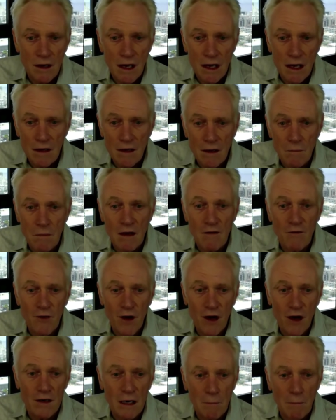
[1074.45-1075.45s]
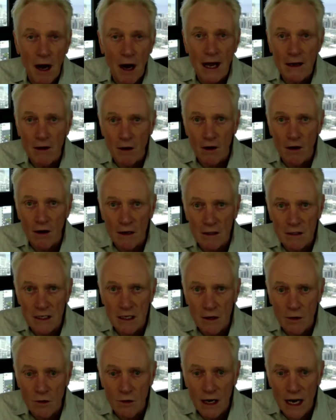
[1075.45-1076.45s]
it can be funded by
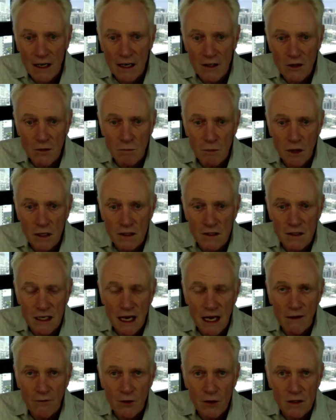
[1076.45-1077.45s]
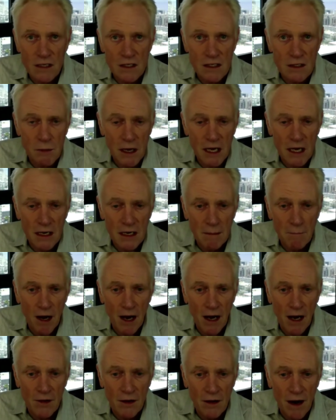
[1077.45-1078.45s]
currency creation, but it's deficit spending
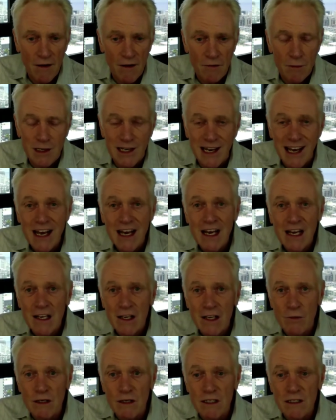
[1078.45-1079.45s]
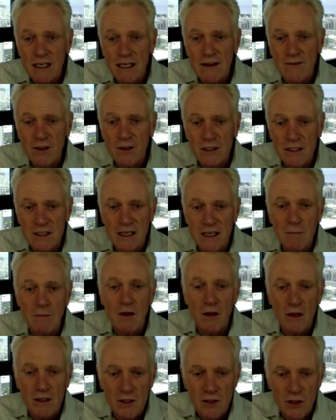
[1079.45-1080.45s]
by the government. You receive a
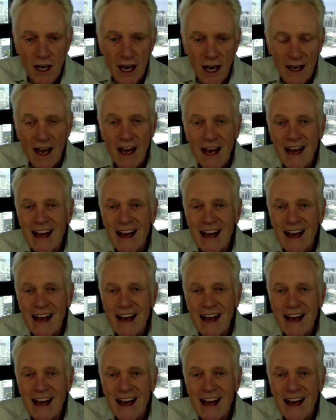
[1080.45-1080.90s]
stimulus check.